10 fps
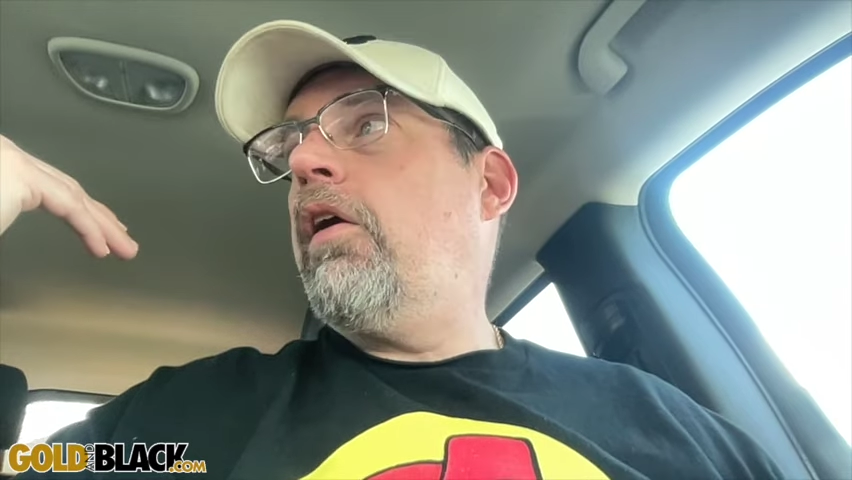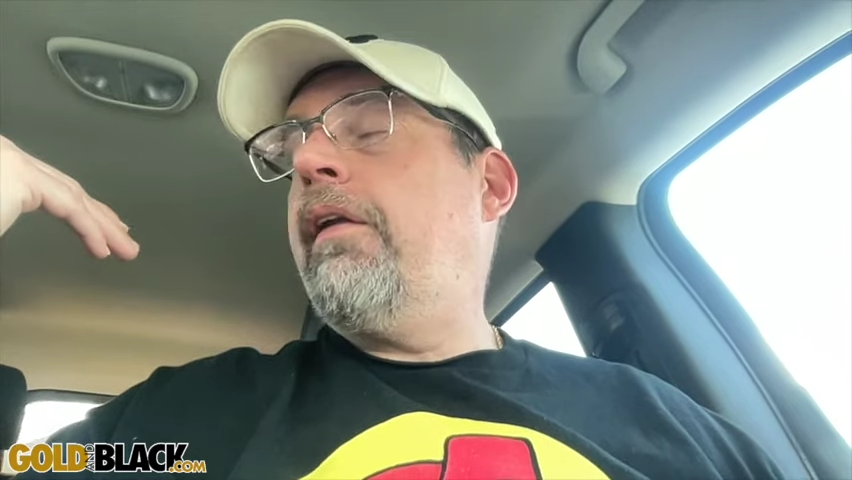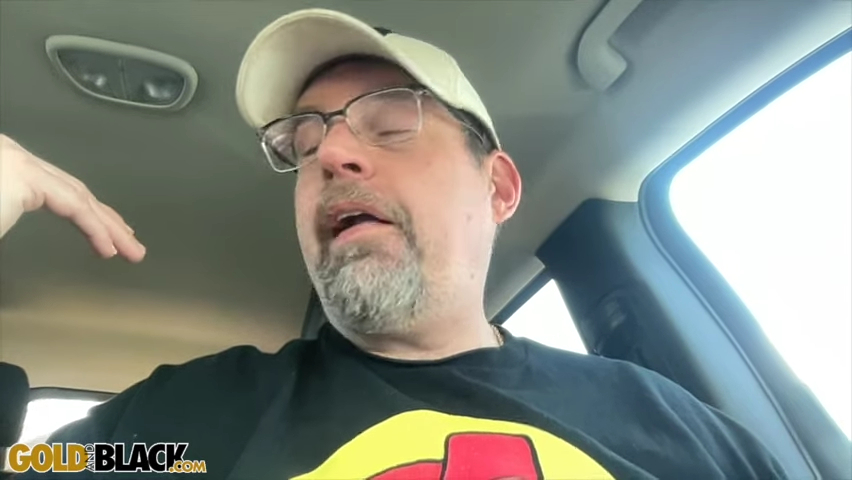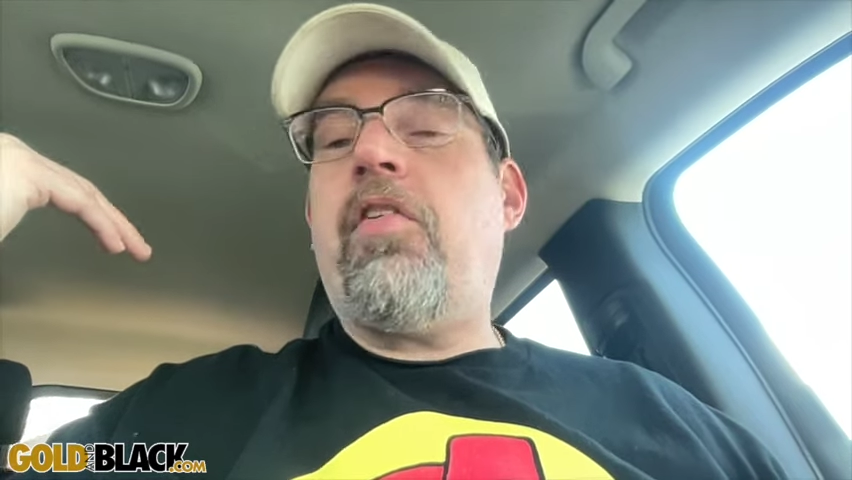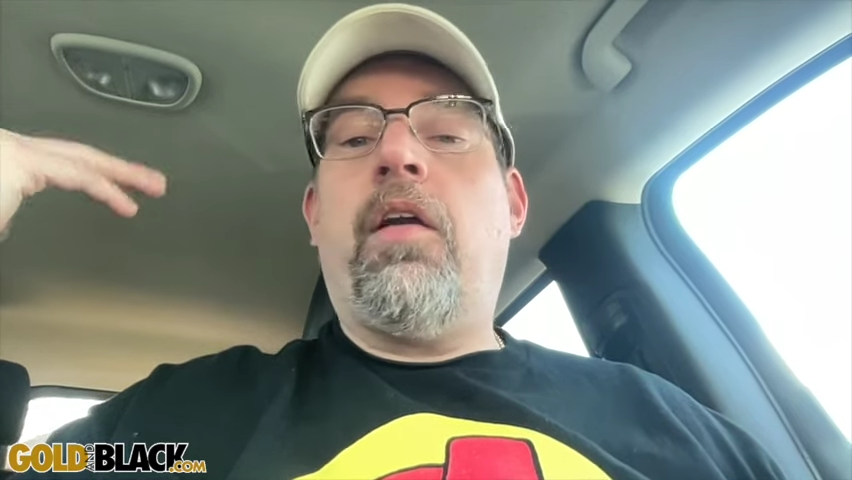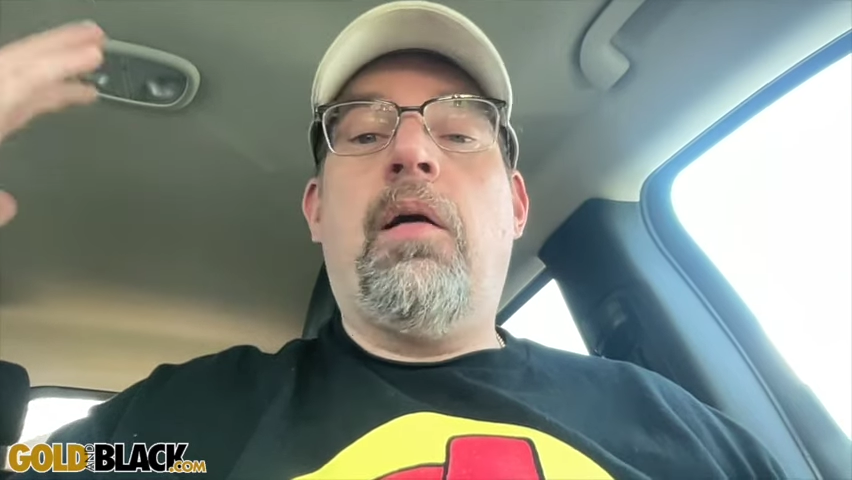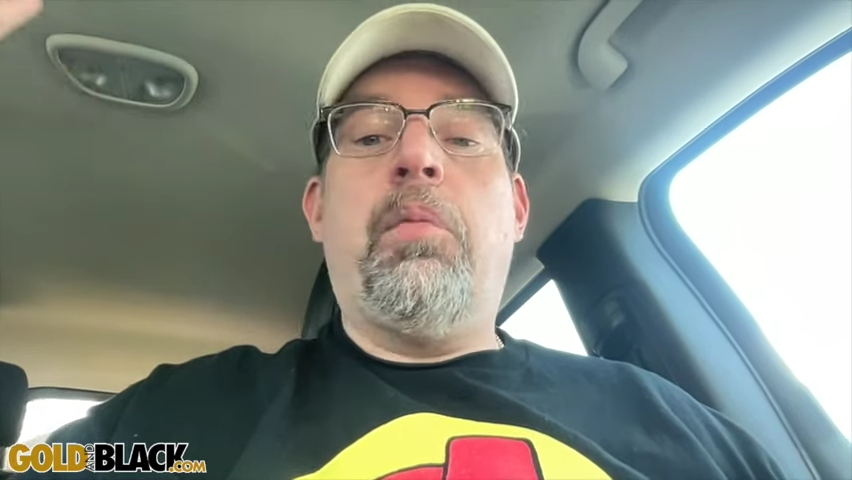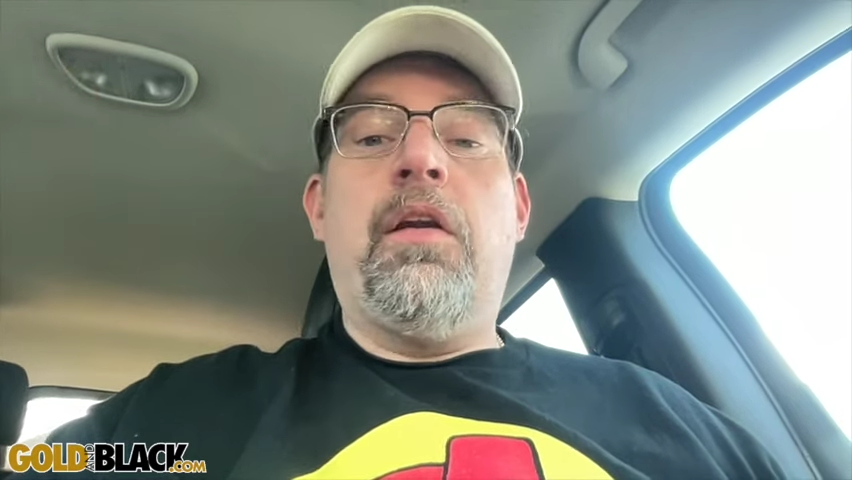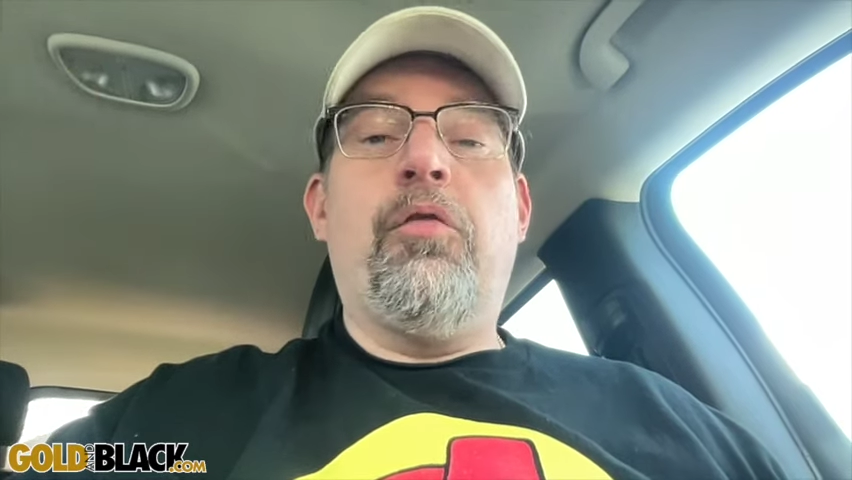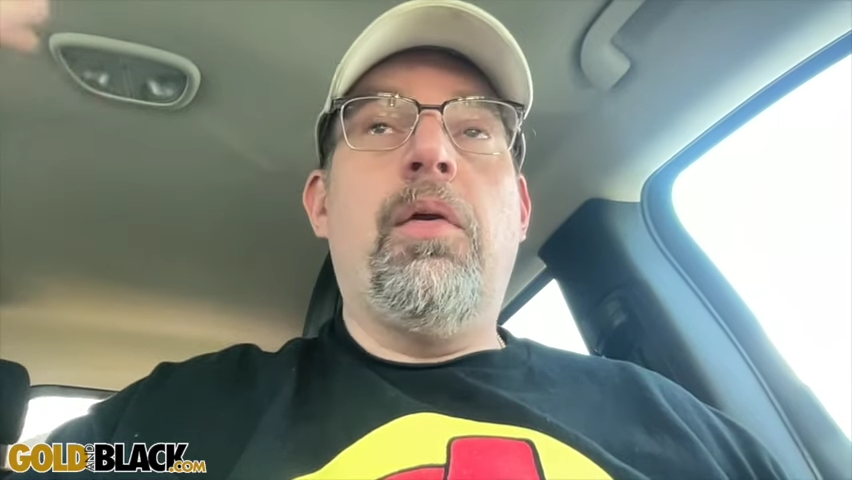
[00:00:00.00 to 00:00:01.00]
and that's an
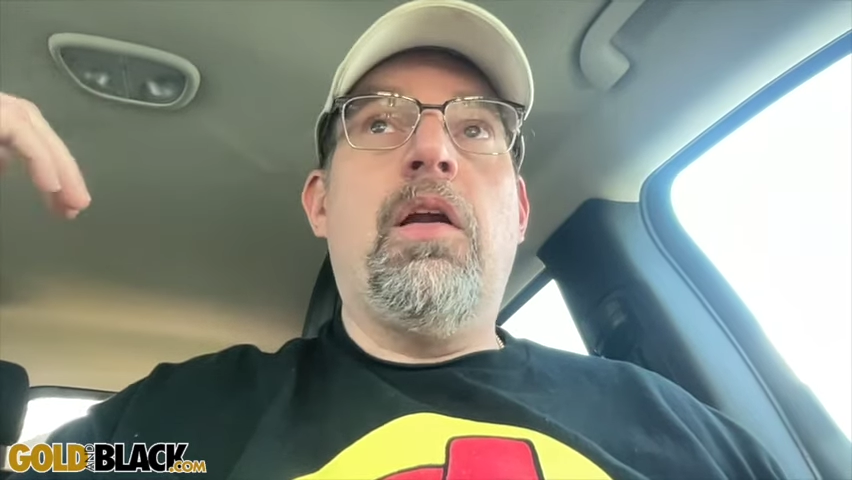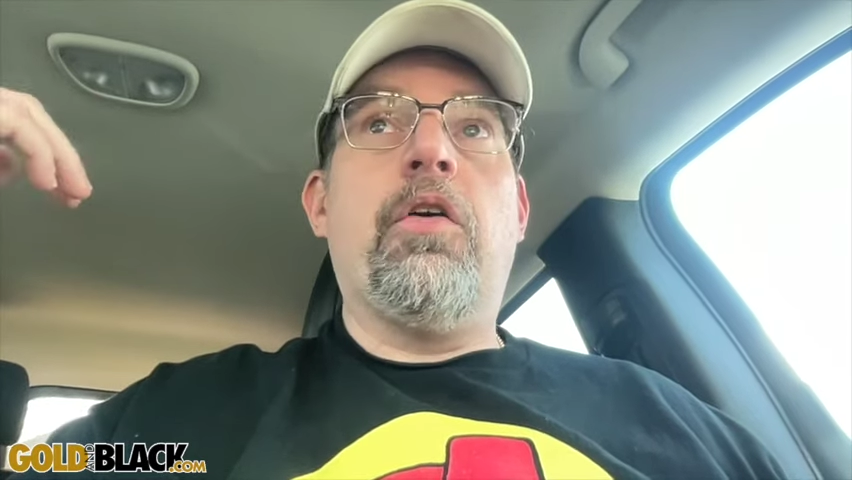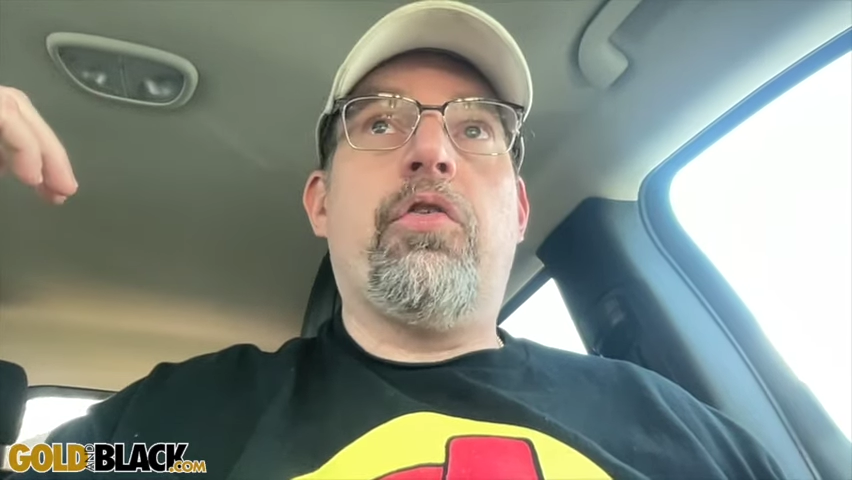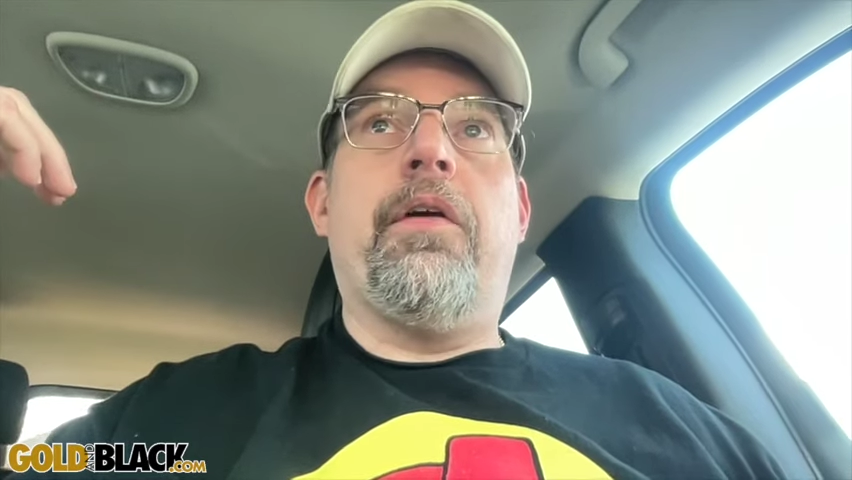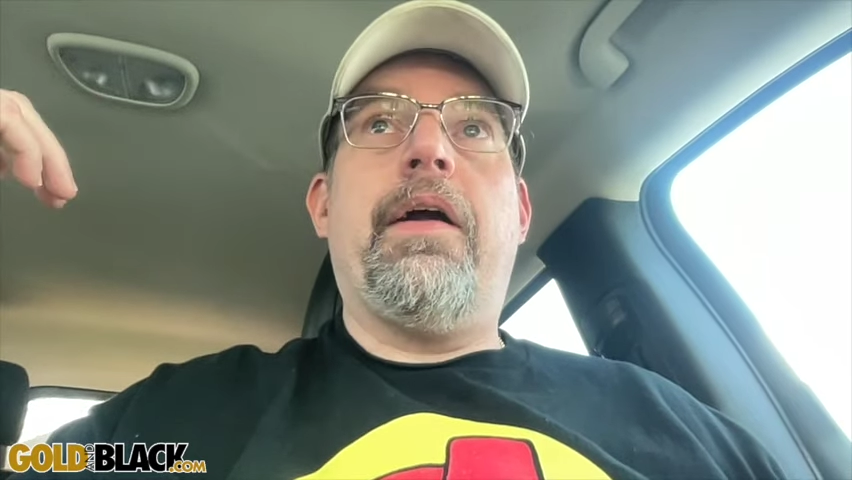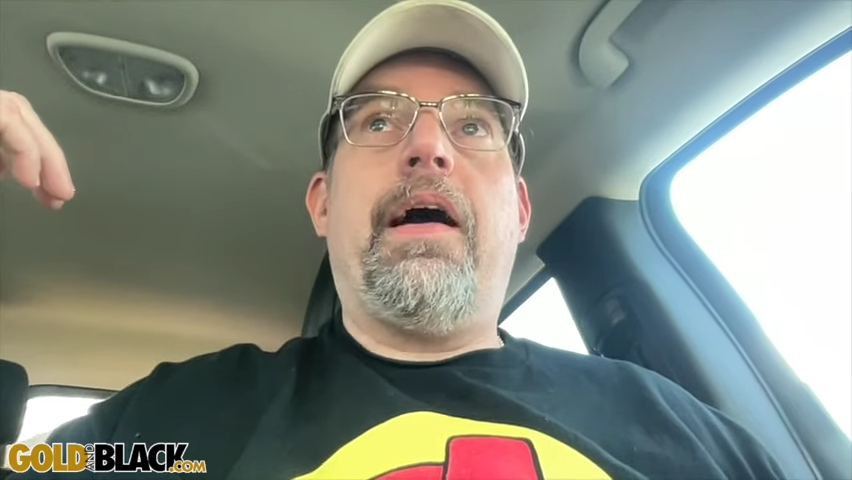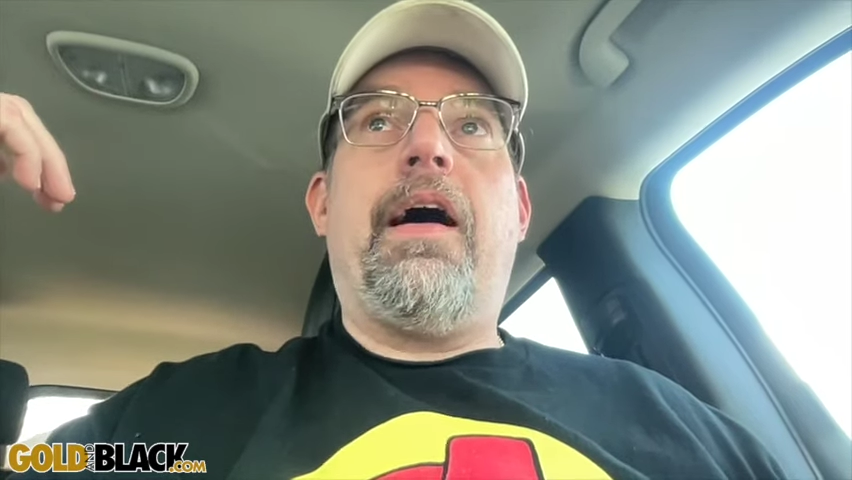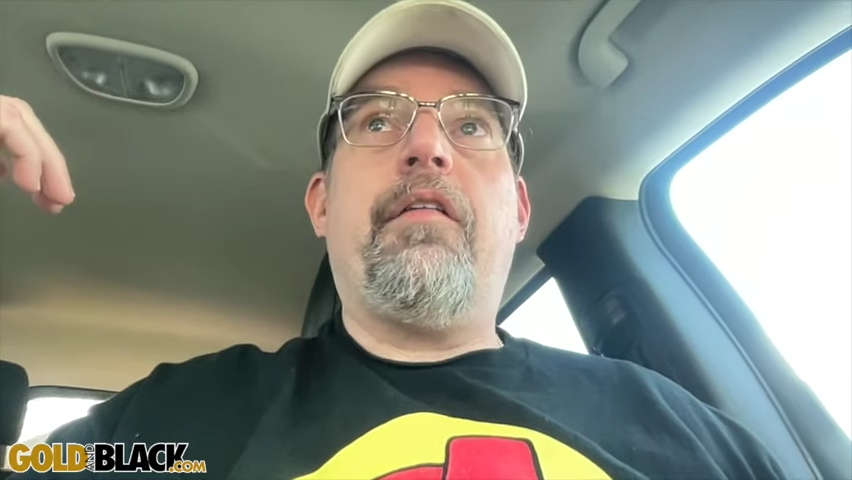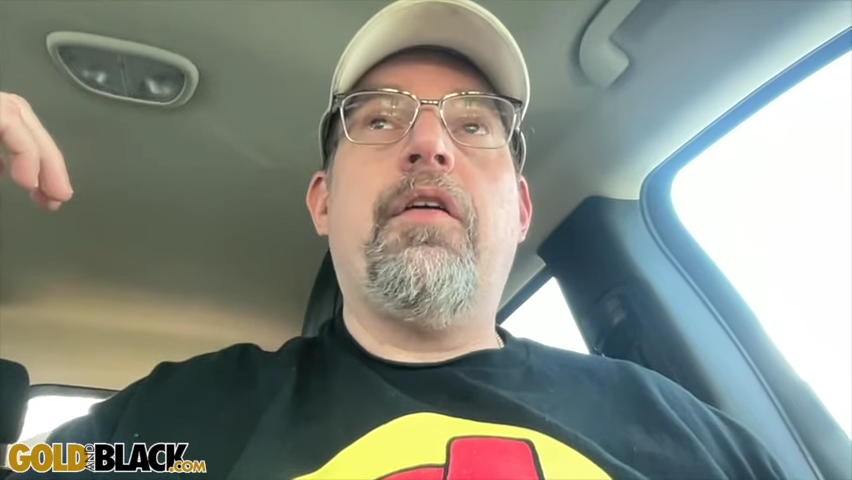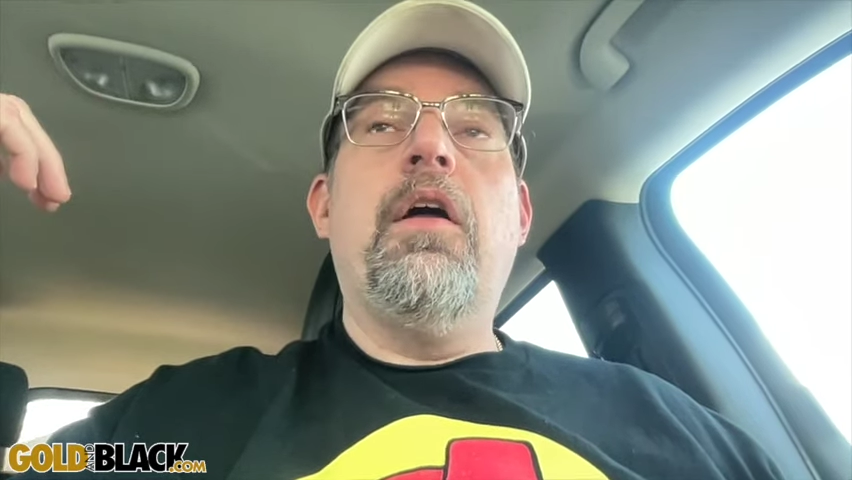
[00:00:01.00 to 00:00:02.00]
unbelievable luxury to
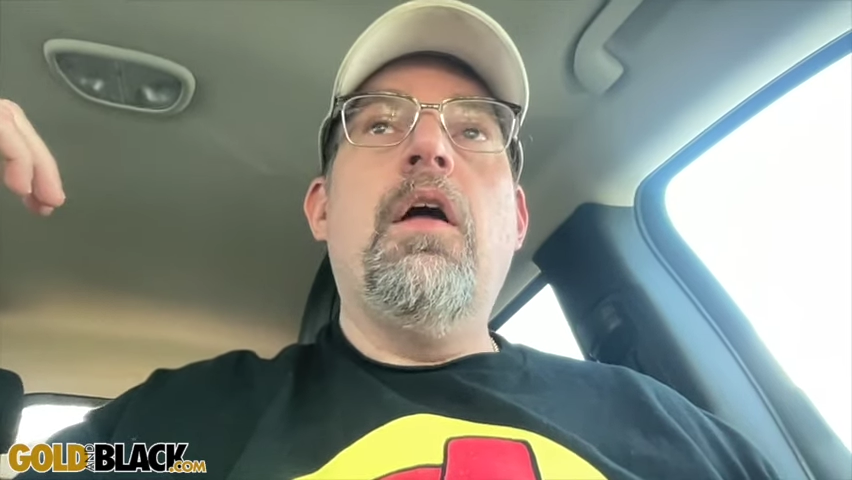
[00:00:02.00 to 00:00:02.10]
have.